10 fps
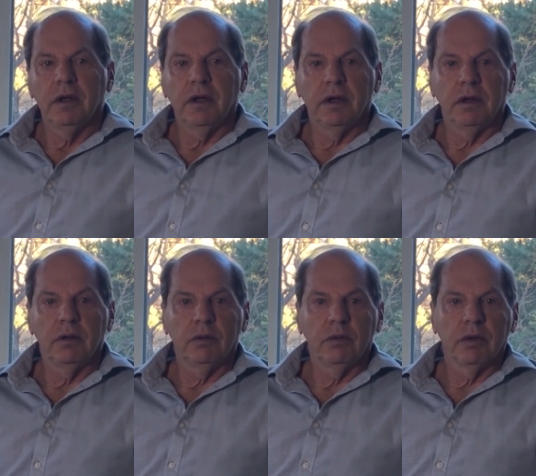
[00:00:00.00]

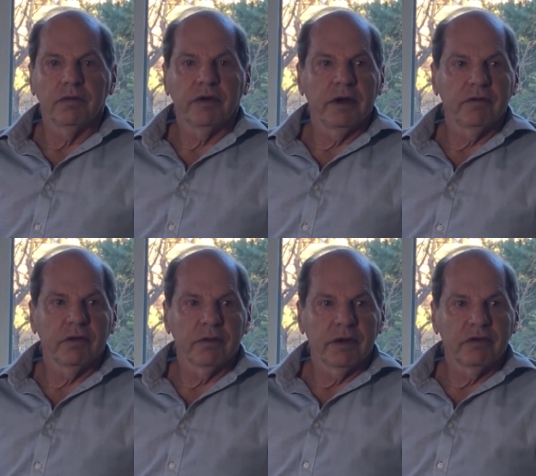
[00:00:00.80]
and we're fine
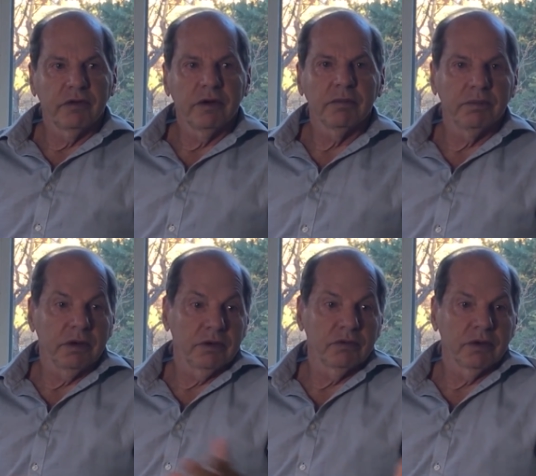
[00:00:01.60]
for the rest of the year
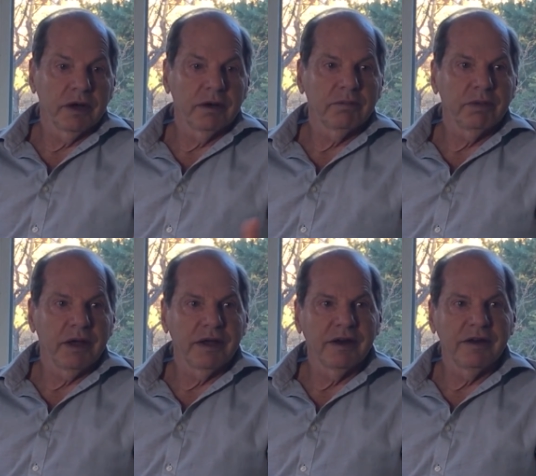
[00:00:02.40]
because we're not
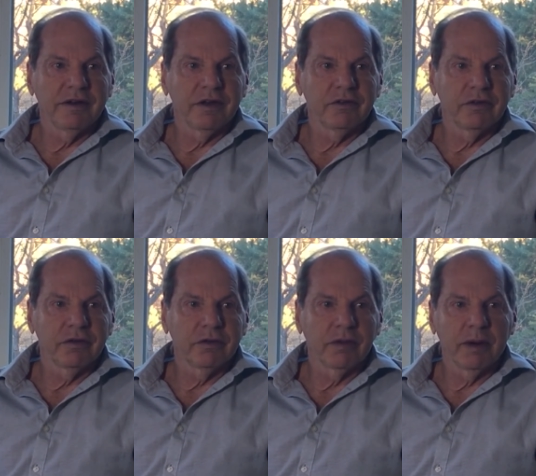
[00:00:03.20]
paying any
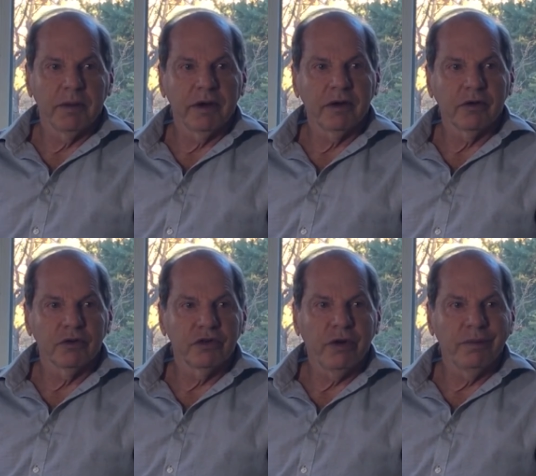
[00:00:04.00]
attention to Grandma and
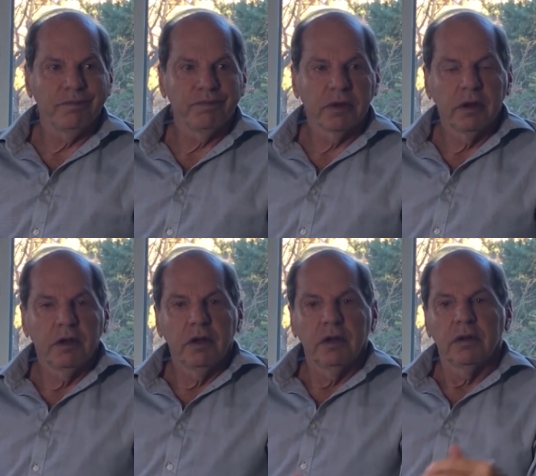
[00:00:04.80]
Uncle Joe.
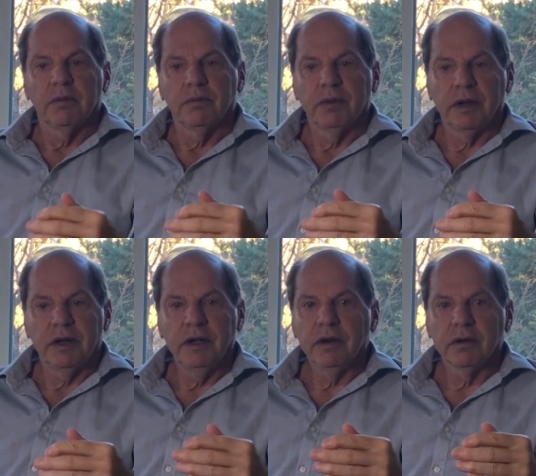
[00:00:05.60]
Mm-hmm. But
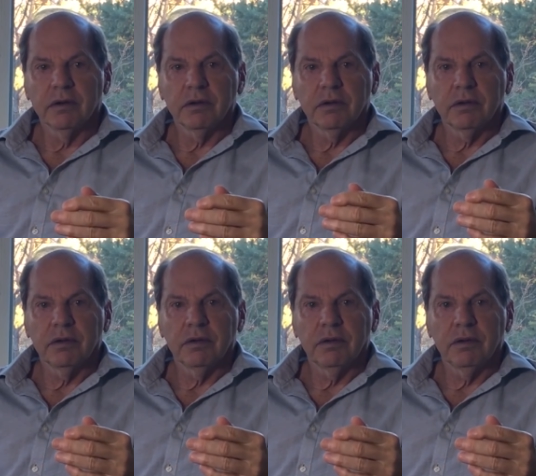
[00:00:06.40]
here,
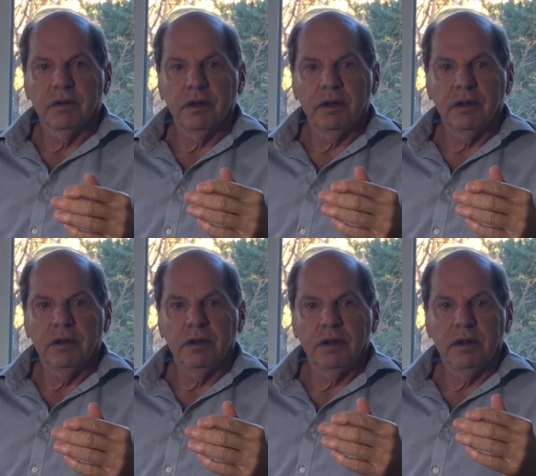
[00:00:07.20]

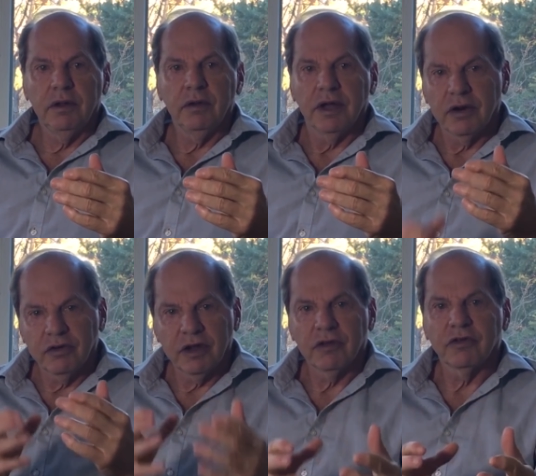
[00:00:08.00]
you get a
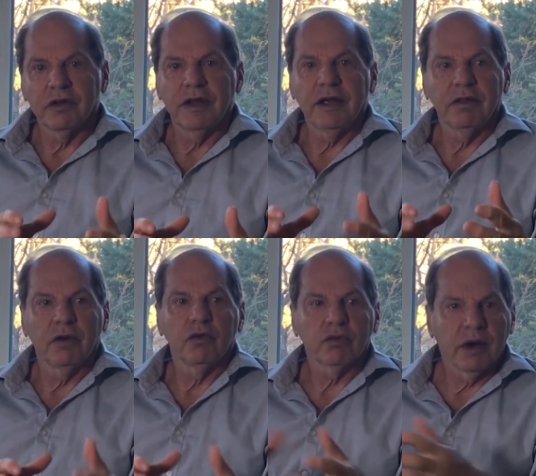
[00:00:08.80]
chance to take
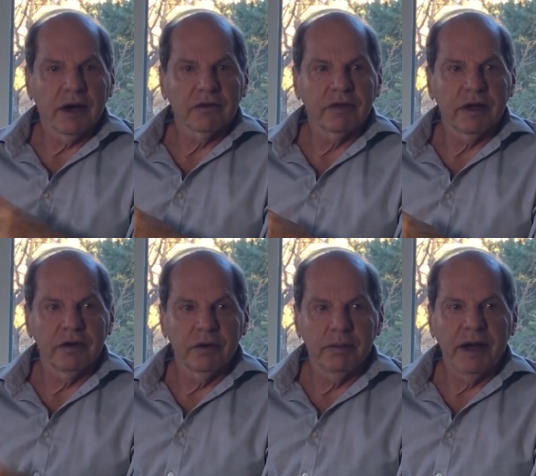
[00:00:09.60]
those rocks out
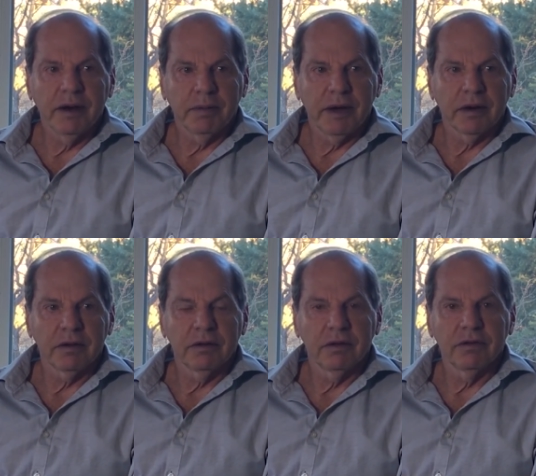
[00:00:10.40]
of your backpack
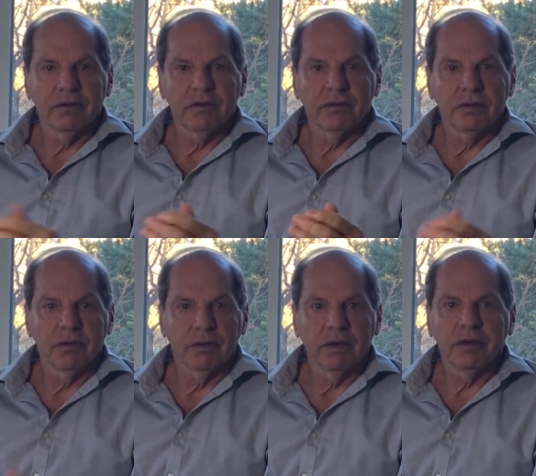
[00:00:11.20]
this is
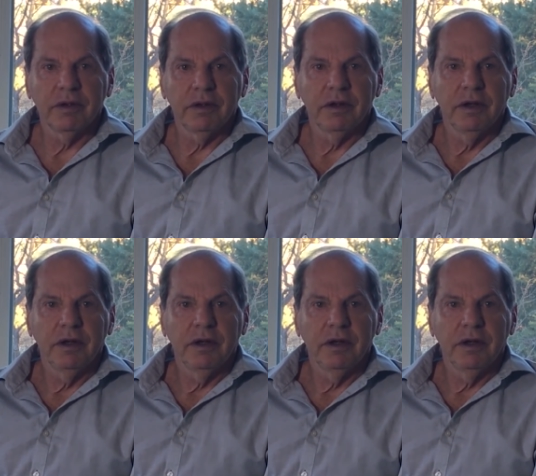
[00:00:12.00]
really,